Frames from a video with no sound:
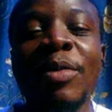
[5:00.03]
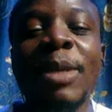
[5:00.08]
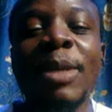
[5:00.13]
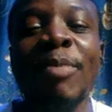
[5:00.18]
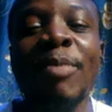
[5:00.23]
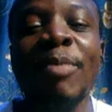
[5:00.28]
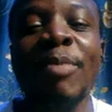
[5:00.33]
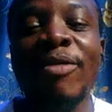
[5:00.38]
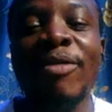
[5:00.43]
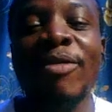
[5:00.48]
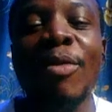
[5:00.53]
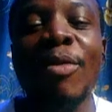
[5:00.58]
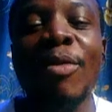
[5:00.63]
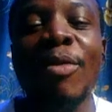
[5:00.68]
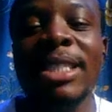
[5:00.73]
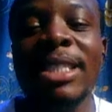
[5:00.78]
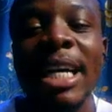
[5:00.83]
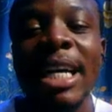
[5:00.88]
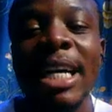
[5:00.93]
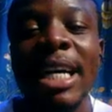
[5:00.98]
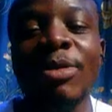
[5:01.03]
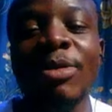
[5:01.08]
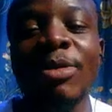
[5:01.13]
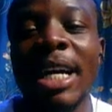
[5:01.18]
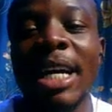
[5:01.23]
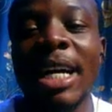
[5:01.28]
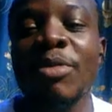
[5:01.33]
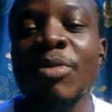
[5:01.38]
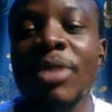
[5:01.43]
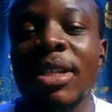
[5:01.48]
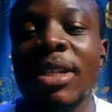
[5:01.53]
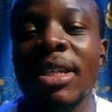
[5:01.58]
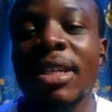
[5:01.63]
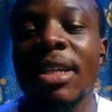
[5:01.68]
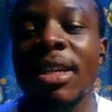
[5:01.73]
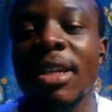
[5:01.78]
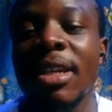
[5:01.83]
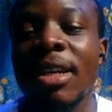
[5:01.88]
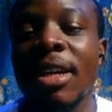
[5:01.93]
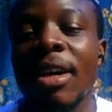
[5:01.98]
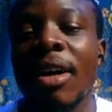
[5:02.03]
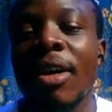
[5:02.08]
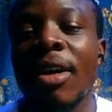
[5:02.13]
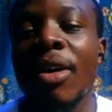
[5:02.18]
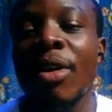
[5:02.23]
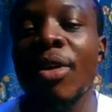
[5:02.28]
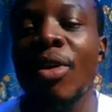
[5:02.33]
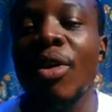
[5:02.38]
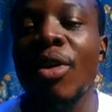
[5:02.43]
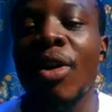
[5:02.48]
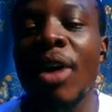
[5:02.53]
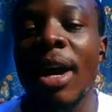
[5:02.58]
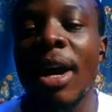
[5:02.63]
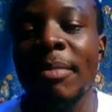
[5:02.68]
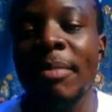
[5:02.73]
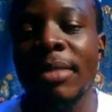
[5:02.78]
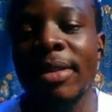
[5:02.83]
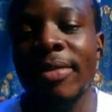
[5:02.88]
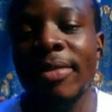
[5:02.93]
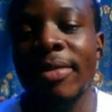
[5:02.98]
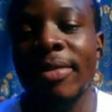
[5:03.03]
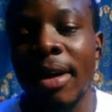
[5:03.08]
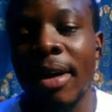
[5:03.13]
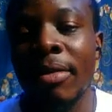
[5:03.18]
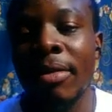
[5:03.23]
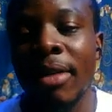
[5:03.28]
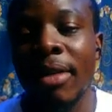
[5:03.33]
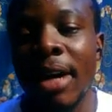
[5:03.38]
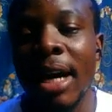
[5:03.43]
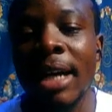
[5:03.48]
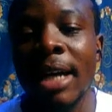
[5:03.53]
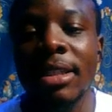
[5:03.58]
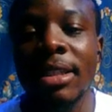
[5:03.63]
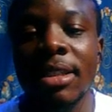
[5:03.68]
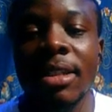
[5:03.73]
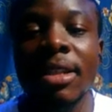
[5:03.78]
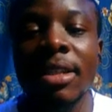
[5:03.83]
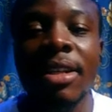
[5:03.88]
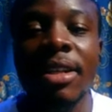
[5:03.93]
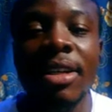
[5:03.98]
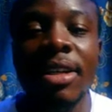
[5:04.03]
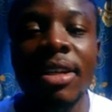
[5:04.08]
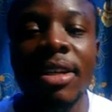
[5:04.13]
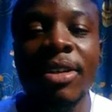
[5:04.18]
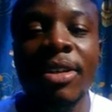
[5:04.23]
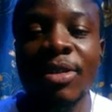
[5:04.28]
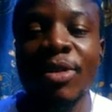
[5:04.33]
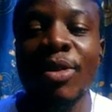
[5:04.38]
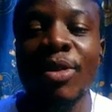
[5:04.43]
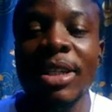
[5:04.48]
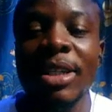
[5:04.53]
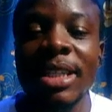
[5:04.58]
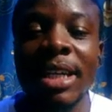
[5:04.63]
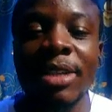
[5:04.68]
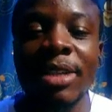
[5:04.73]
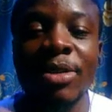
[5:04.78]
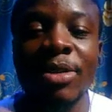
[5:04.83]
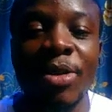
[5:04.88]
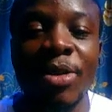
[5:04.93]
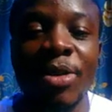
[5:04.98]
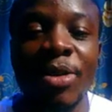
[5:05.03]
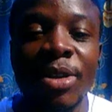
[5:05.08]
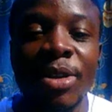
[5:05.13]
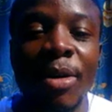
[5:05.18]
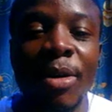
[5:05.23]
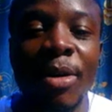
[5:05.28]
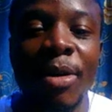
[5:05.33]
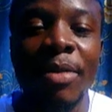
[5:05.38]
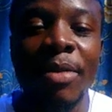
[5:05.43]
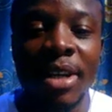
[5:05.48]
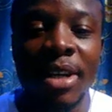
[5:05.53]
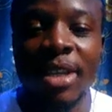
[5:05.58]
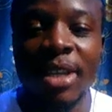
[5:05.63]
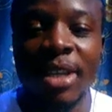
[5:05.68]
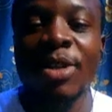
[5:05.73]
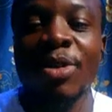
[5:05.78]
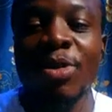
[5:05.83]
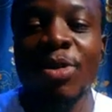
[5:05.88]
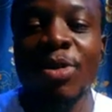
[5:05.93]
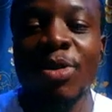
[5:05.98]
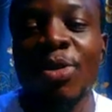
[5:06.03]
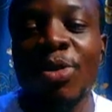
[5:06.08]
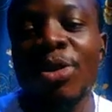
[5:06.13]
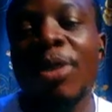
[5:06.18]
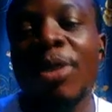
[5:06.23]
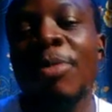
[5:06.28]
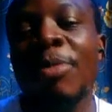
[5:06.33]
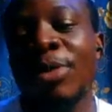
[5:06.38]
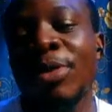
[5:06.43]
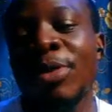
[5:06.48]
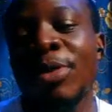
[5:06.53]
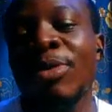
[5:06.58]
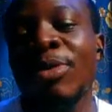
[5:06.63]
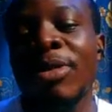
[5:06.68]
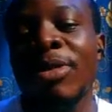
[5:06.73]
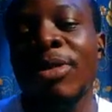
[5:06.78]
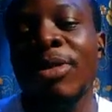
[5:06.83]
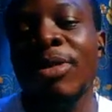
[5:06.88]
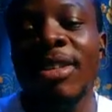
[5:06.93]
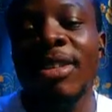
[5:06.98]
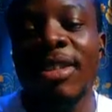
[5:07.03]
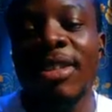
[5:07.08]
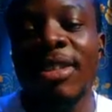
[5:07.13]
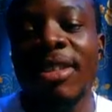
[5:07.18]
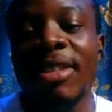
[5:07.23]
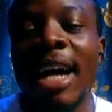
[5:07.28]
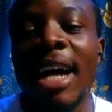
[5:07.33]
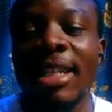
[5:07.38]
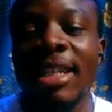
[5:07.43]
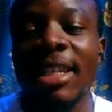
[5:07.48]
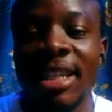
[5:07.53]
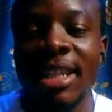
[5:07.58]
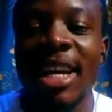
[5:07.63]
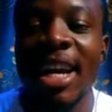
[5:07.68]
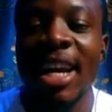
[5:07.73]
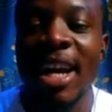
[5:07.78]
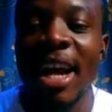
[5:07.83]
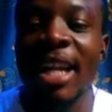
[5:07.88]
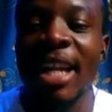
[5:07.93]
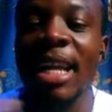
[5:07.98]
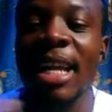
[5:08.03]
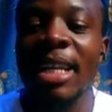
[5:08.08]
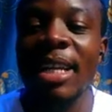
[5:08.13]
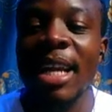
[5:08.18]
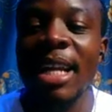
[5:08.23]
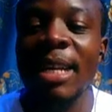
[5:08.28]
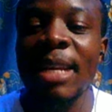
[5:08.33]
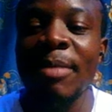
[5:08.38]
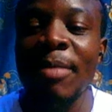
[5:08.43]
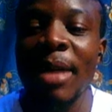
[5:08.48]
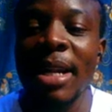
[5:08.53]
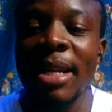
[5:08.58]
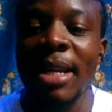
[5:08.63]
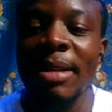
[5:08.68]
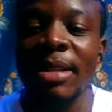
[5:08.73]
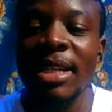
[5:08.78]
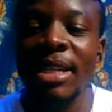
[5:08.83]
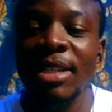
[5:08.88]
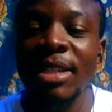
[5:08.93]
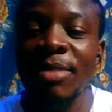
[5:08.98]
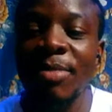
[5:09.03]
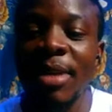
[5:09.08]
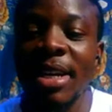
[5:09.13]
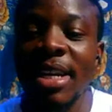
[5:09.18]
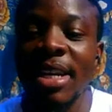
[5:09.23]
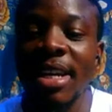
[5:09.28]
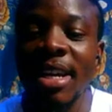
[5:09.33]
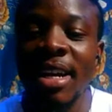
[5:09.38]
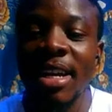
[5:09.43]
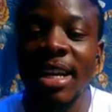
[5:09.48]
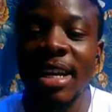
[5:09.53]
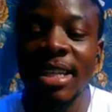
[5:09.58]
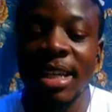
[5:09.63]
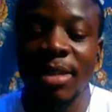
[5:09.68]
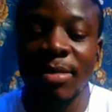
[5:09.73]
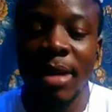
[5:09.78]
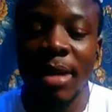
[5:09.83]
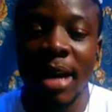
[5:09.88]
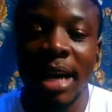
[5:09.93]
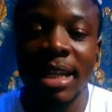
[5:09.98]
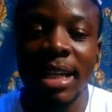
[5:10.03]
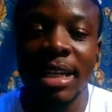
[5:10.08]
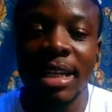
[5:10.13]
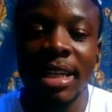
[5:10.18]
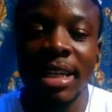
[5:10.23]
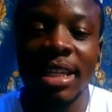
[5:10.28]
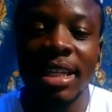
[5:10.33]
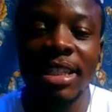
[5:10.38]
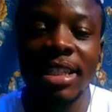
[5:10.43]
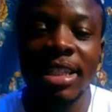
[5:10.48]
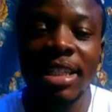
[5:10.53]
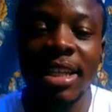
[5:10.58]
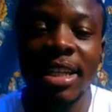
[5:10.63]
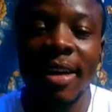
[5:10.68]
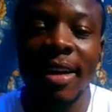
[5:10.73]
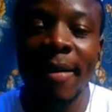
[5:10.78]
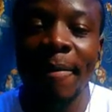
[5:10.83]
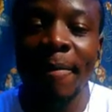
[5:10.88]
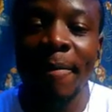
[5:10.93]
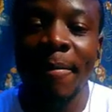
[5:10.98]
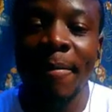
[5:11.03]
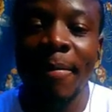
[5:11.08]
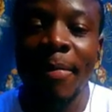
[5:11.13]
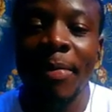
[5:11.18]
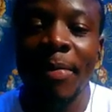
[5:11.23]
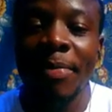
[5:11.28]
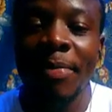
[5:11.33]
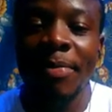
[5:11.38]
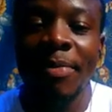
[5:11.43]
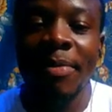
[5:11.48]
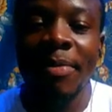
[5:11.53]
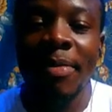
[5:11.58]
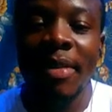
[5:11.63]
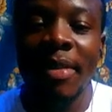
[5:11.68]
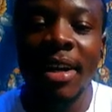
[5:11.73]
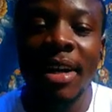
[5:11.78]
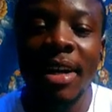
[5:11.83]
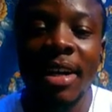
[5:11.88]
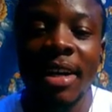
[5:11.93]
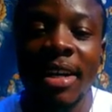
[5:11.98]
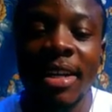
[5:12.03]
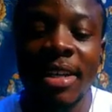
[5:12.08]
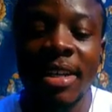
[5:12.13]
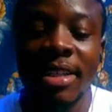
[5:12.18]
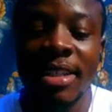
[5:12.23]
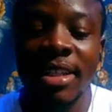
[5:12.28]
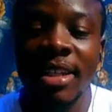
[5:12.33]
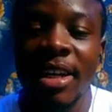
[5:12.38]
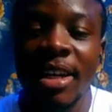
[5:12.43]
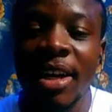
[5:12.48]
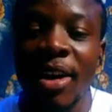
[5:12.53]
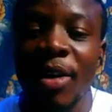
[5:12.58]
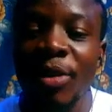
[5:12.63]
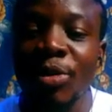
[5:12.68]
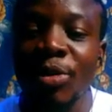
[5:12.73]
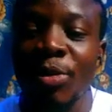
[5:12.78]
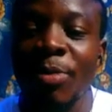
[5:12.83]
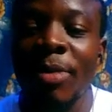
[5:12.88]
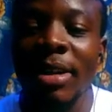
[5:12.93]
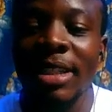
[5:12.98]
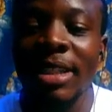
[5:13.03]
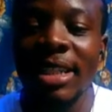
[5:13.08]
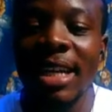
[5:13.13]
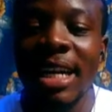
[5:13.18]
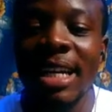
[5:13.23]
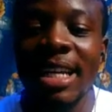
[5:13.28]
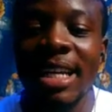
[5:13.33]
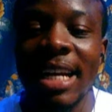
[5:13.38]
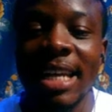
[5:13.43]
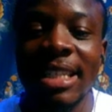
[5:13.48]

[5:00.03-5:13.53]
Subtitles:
the preview side to side with the raw MD file, right? So as you're scrolling up, it's also scrolling up with you, right? Any change you make here, let's add my added kelechi here, you see automatically